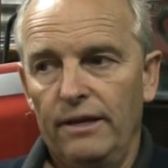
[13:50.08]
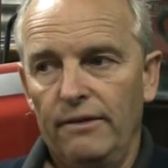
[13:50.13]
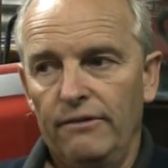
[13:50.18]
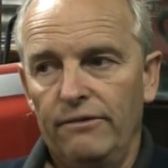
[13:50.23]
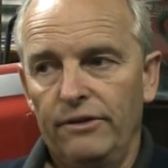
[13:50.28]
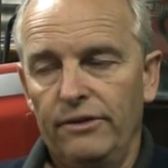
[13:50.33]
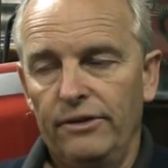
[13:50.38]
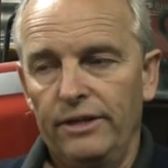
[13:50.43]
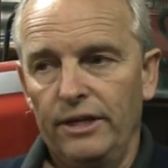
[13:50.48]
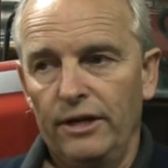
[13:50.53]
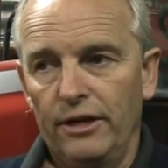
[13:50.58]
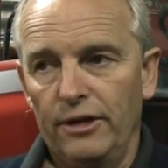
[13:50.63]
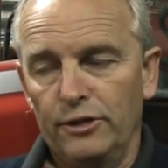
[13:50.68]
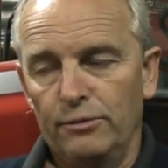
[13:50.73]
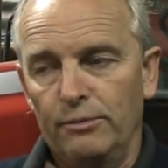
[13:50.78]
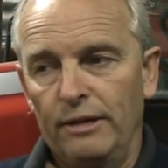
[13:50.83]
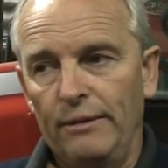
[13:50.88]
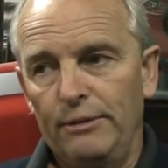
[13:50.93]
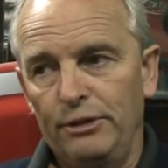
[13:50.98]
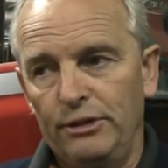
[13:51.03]
enhanced
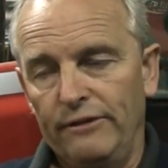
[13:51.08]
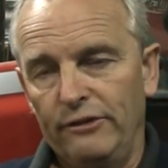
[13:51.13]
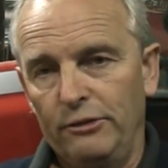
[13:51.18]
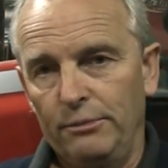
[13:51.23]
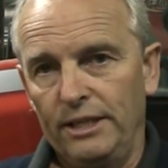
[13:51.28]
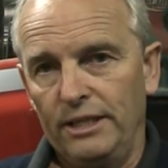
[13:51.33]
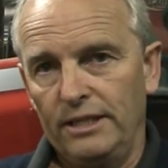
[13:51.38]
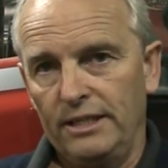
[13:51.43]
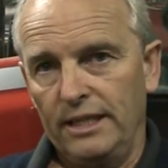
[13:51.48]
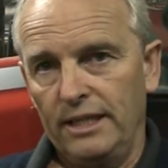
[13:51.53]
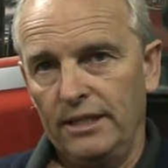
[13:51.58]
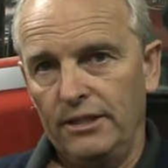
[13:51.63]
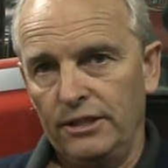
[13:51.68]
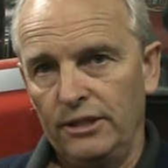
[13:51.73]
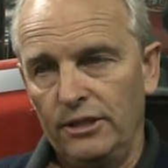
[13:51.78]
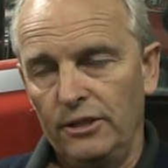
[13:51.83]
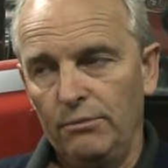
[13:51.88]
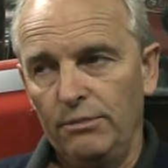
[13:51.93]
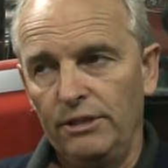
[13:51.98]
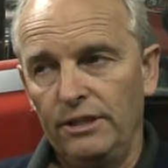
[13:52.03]
payments, you have to be at tier
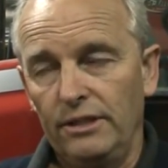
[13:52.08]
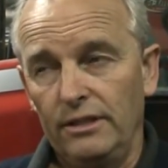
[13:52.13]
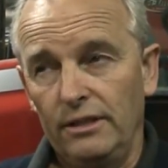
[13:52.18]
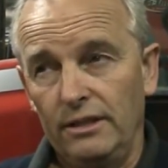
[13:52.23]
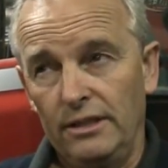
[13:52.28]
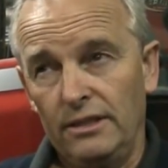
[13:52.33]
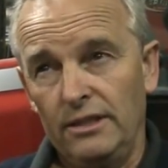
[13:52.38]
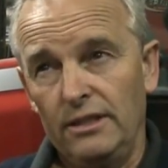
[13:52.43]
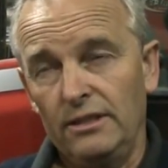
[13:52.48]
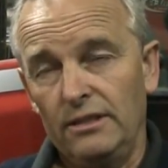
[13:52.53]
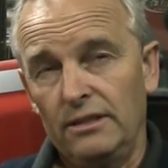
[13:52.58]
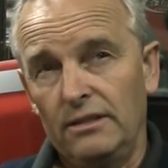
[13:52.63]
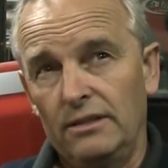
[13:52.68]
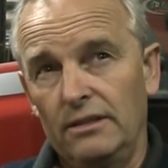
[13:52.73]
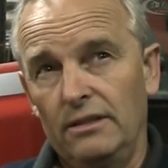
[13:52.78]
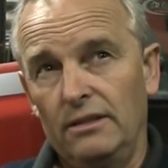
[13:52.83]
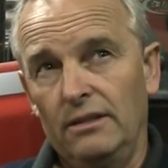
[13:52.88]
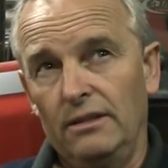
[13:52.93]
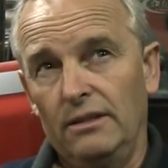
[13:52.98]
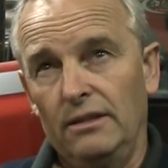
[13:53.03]
two. But these
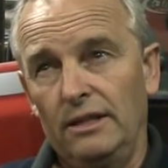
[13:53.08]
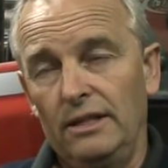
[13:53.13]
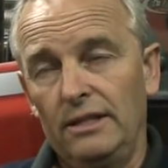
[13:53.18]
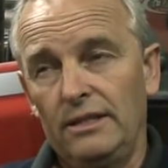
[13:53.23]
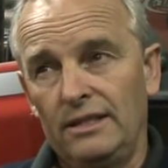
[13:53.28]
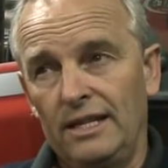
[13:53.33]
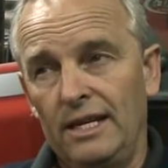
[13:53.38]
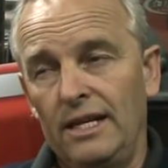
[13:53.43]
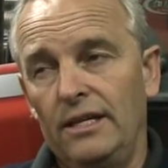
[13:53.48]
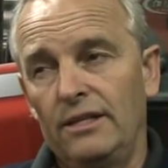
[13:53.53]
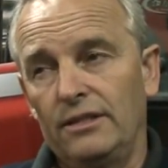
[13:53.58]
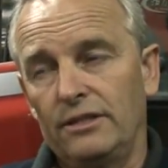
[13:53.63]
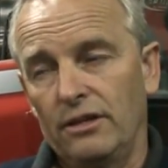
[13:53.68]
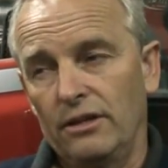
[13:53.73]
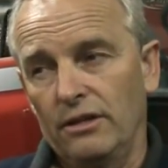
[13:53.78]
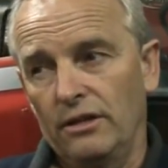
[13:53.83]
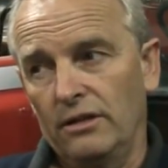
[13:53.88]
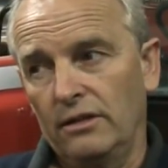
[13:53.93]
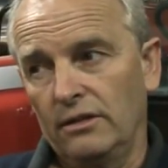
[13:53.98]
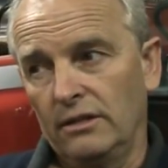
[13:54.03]
tiers
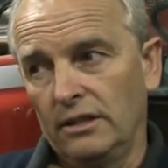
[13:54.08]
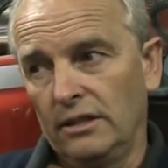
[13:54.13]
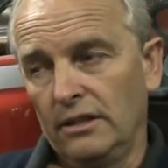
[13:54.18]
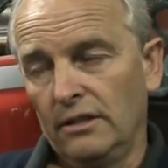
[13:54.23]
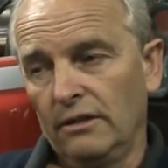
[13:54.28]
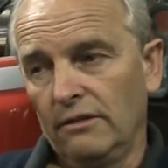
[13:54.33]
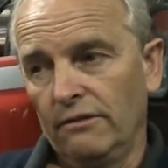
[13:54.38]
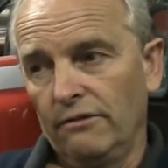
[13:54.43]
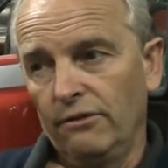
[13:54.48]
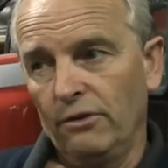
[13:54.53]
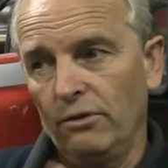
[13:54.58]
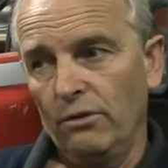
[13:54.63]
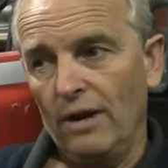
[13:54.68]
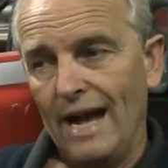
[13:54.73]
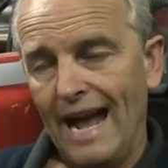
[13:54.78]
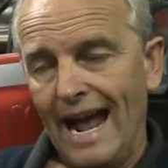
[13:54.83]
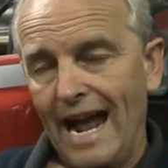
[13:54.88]
are for